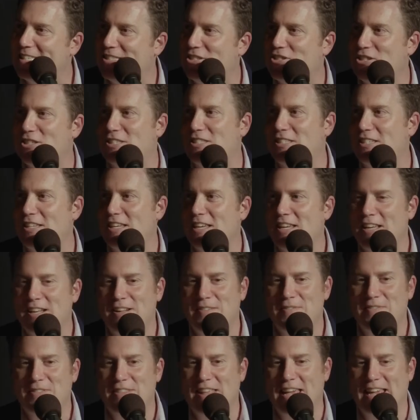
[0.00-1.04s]
It's just
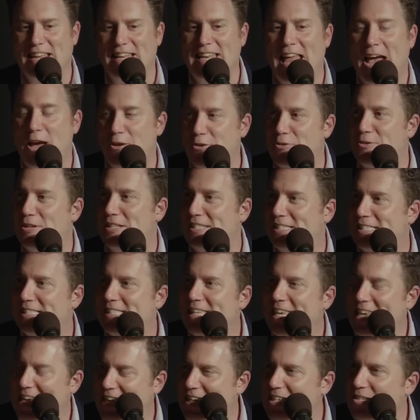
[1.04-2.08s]
like now you can
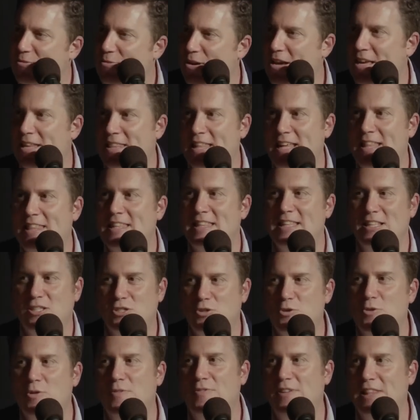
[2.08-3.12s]
see it, right? And I think that's
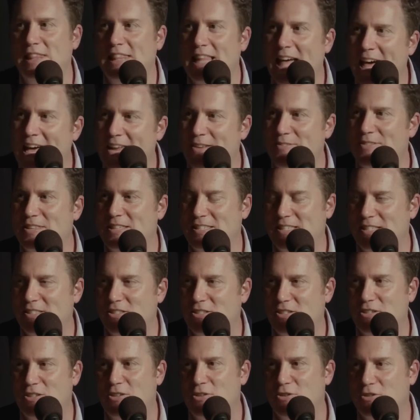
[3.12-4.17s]
true of a lot of these
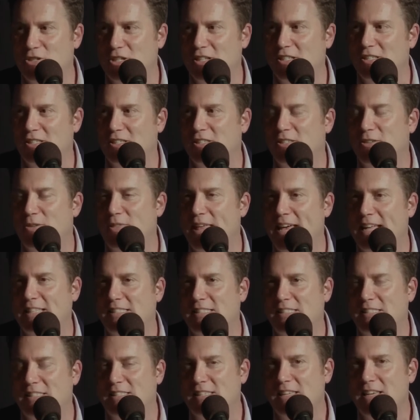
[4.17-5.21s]
institutions. And so
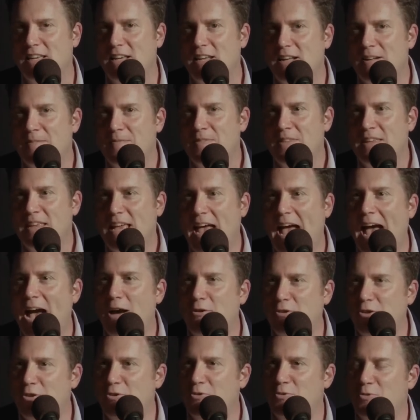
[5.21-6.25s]
that's how
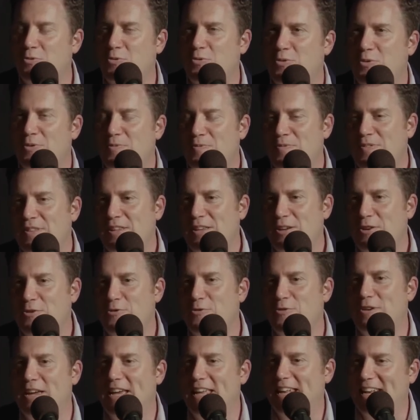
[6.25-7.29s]
you
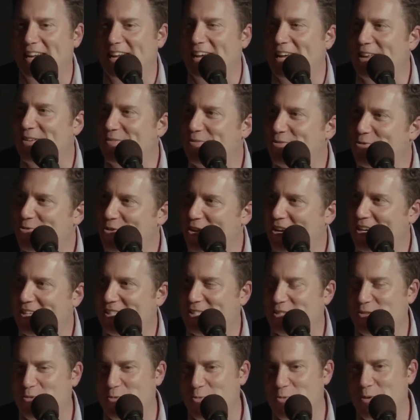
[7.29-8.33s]
create a kind of
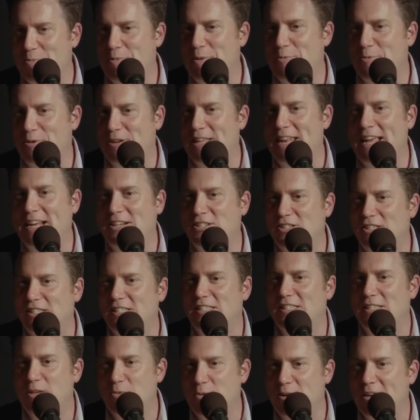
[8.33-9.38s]
trust when people right. can actually
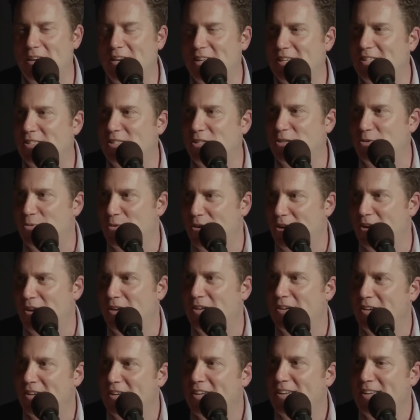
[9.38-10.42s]
see what idiots you
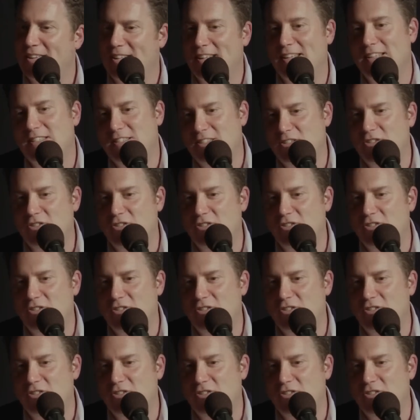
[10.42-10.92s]
are right. is